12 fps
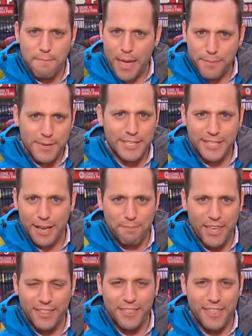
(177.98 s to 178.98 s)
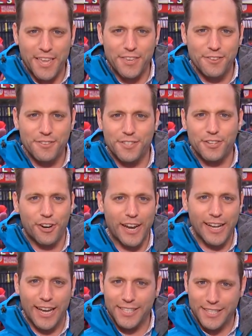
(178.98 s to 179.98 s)
maybe something that they used
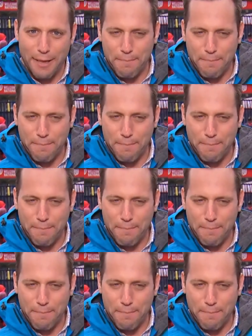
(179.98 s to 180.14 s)
during uh, St.